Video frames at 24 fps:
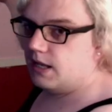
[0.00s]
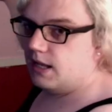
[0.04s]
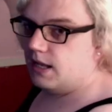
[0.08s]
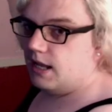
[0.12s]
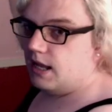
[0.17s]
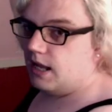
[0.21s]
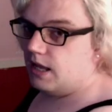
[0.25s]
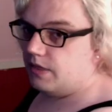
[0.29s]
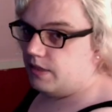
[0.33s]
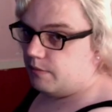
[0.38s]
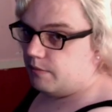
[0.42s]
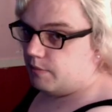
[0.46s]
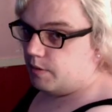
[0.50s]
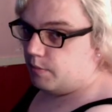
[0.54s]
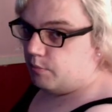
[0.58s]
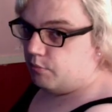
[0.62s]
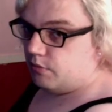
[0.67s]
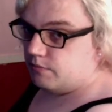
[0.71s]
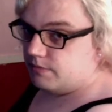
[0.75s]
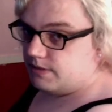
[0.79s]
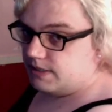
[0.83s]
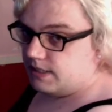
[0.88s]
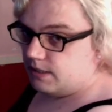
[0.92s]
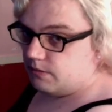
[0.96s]
and then my
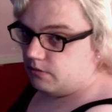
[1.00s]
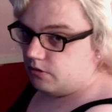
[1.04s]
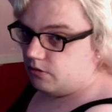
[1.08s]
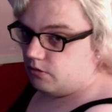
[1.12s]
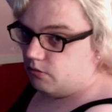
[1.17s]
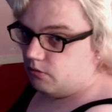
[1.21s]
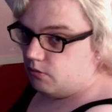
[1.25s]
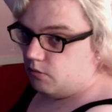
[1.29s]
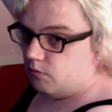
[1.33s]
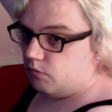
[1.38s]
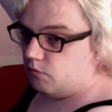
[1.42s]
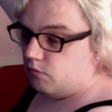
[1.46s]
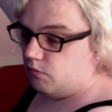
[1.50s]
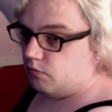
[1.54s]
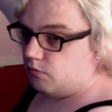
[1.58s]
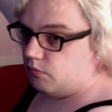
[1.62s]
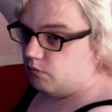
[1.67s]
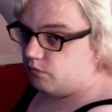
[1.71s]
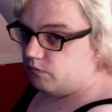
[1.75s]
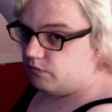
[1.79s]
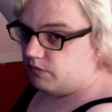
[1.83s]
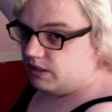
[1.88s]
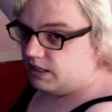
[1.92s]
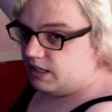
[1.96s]
broomstick would go
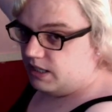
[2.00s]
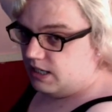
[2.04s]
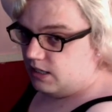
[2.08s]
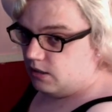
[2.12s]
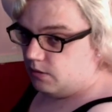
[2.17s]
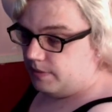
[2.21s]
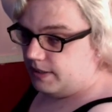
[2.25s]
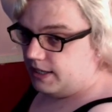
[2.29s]
a little bit